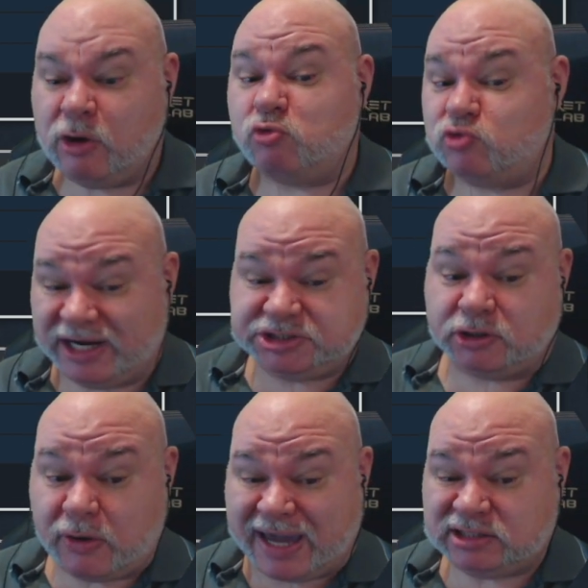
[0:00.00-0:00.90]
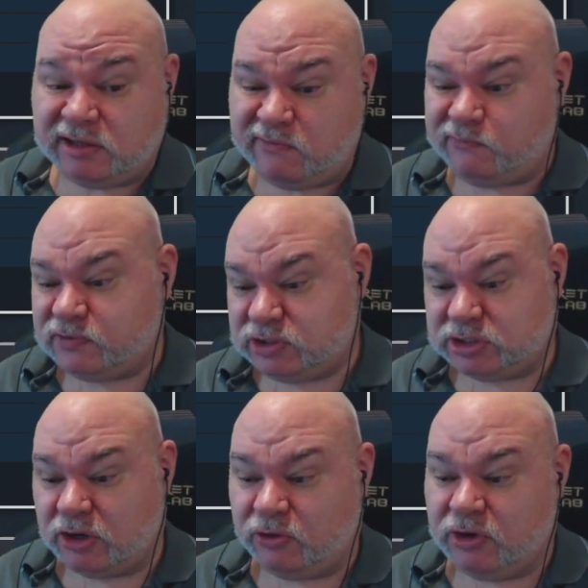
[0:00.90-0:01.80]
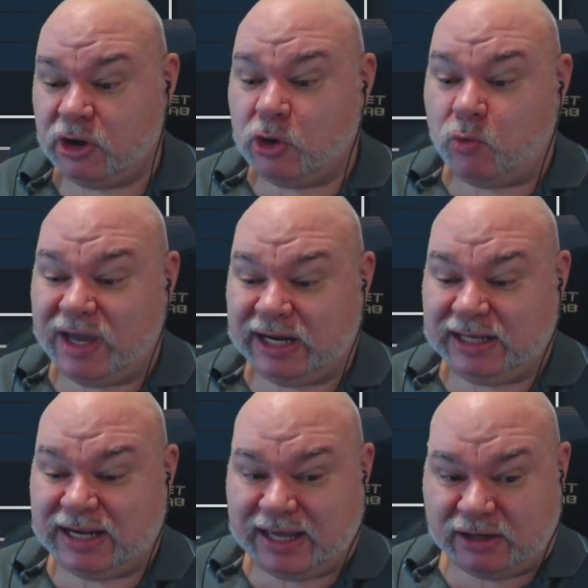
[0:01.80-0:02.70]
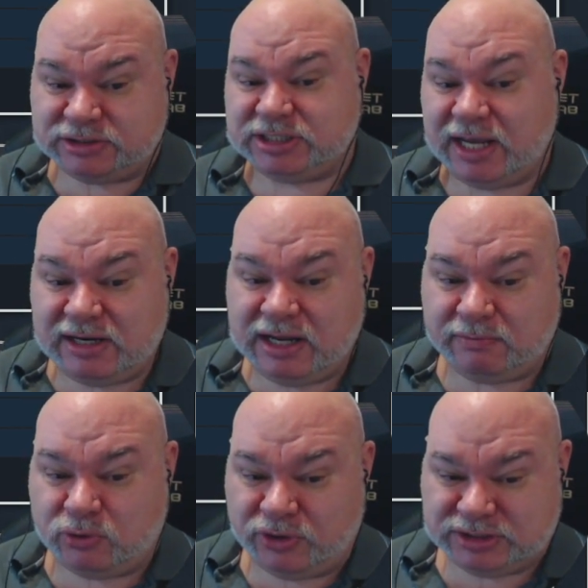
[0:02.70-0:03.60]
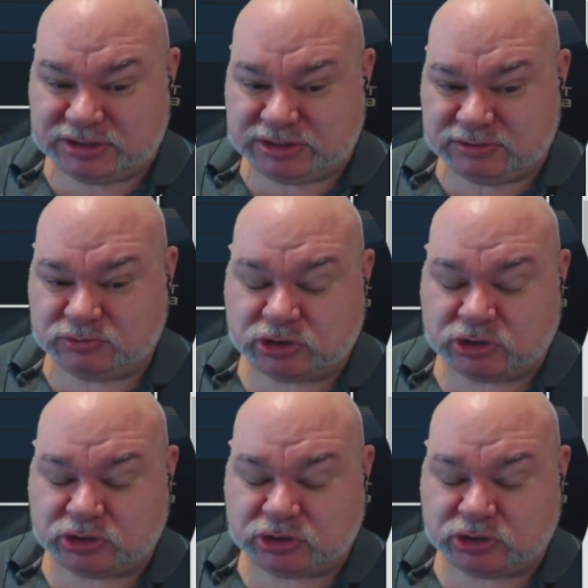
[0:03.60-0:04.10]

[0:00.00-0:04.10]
Retroactive, so we're going to get our 10 hit points,